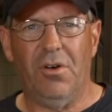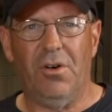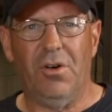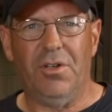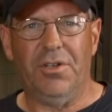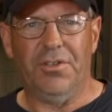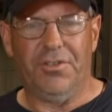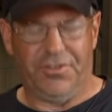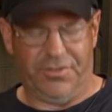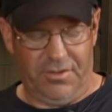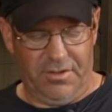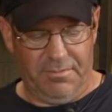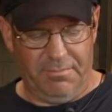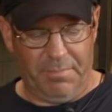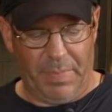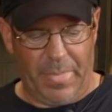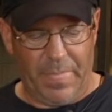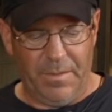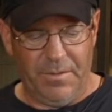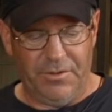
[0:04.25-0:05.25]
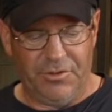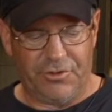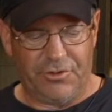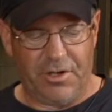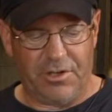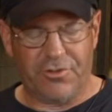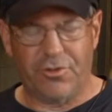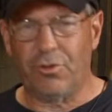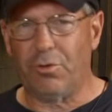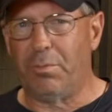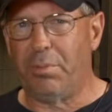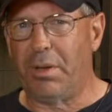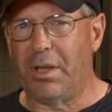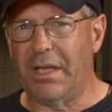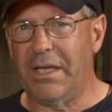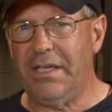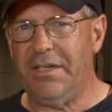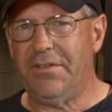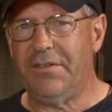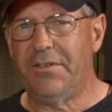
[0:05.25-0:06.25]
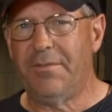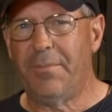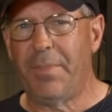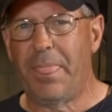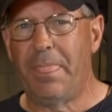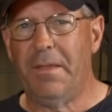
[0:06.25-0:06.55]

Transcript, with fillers: on some structural plate.